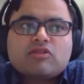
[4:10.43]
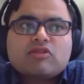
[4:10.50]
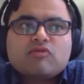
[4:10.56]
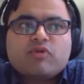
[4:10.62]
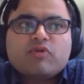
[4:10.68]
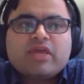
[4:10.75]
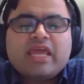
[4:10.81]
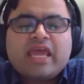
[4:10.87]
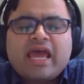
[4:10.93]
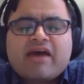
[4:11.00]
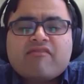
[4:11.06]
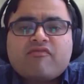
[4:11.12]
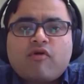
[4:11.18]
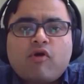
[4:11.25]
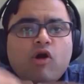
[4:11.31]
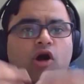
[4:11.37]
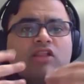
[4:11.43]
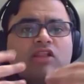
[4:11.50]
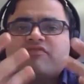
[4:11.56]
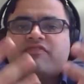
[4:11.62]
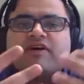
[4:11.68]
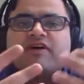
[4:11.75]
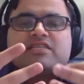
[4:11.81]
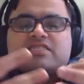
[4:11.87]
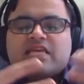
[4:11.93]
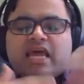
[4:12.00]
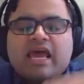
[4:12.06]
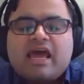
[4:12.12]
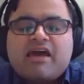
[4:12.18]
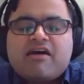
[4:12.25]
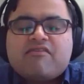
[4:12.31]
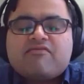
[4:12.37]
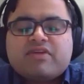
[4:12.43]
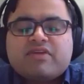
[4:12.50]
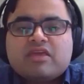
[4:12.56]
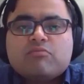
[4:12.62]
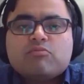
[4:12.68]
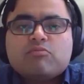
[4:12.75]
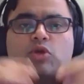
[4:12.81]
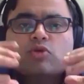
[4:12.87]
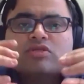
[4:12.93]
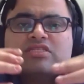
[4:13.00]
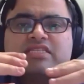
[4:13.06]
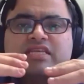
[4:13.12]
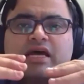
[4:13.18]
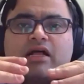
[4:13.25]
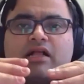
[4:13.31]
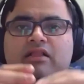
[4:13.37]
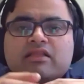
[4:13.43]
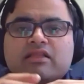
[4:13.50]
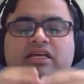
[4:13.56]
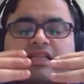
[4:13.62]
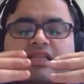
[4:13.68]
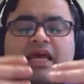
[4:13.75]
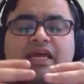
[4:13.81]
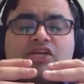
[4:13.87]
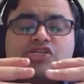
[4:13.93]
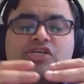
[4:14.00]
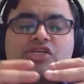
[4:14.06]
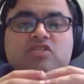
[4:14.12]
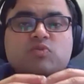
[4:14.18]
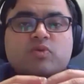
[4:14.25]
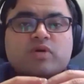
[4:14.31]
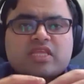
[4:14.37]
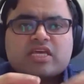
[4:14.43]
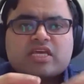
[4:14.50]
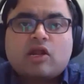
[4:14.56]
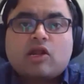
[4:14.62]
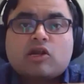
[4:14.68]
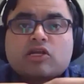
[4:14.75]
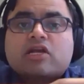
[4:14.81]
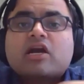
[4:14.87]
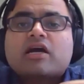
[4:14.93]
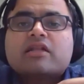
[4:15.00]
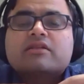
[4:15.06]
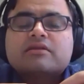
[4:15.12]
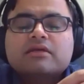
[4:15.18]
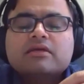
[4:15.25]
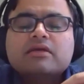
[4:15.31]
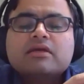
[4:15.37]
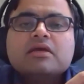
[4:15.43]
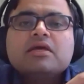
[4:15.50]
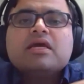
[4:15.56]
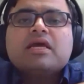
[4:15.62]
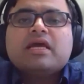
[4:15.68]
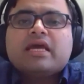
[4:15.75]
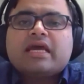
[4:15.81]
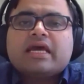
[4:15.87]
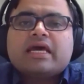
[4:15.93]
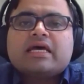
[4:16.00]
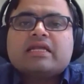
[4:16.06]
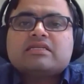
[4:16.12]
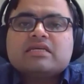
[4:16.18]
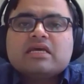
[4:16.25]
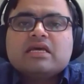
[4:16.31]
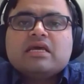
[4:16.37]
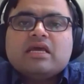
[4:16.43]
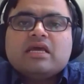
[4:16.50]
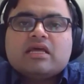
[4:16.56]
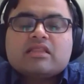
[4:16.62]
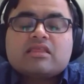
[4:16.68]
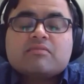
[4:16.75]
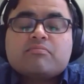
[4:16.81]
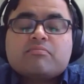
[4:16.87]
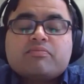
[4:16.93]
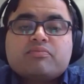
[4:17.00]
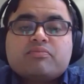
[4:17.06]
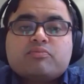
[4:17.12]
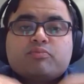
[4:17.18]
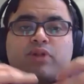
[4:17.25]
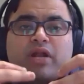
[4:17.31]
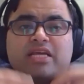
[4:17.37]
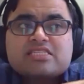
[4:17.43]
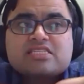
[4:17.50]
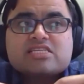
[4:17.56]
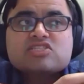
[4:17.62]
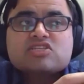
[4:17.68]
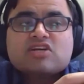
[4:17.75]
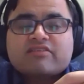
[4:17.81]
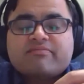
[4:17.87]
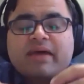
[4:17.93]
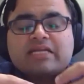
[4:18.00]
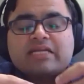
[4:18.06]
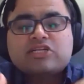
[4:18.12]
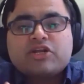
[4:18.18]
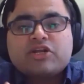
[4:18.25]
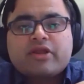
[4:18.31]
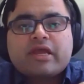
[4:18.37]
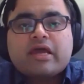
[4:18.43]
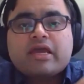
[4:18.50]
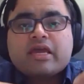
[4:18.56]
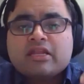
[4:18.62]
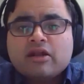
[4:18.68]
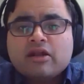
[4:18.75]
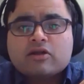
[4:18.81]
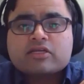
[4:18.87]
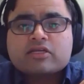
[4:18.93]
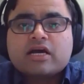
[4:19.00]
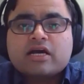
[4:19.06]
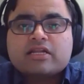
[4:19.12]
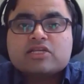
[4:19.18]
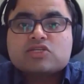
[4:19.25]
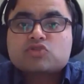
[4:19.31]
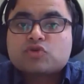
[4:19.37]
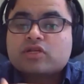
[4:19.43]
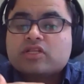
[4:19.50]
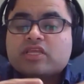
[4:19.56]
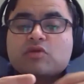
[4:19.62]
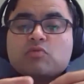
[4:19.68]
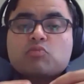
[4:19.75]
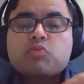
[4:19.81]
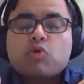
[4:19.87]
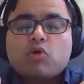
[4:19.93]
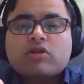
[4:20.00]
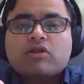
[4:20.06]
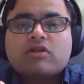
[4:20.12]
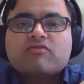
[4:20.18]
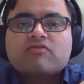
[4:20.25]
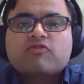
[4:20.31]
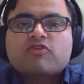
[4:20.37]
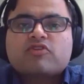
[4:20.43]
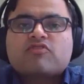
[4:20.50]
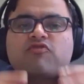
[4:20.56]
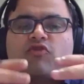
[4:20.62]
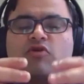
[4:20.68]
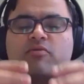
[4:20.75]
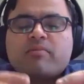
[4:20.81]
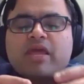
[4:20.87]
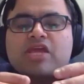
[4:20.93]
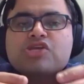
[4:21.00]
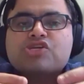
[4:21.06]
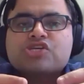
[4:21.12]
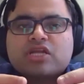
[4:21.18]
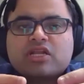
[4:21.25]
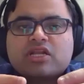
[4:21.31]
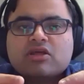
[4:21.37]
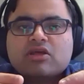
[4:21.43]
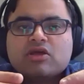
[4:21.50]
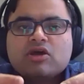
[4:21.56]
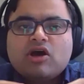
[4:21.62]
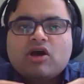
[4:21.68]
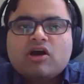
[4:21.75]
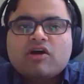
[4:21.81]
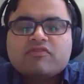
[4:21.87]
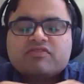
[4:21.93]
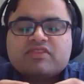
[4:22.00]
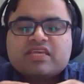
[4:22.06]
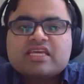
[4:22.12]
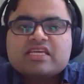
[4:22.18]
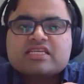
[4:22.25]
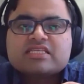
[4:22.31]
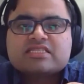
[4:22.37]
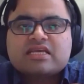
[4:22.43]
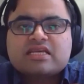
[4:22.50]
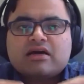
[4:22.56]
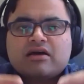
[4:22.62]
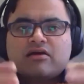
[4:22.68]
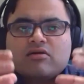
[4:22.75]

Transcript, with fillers: we have all of us have immune cell collections within our gut and the presence of bacteria in our gut is really important for the formation of these